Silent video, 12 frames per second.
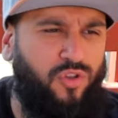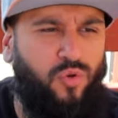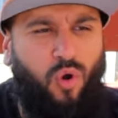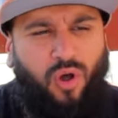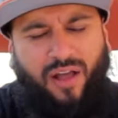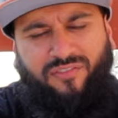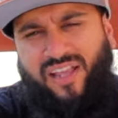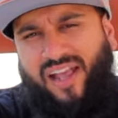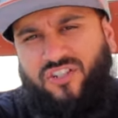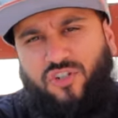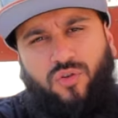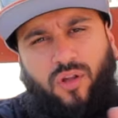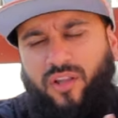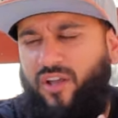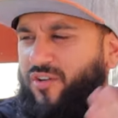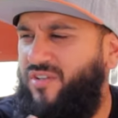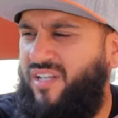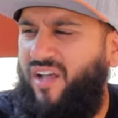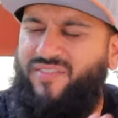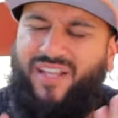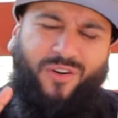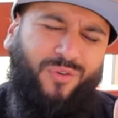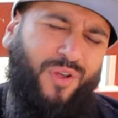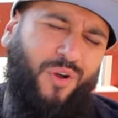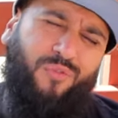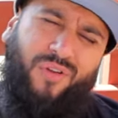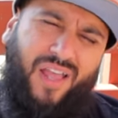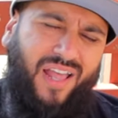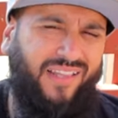You all have to answer to Allah yourselves. I don't know.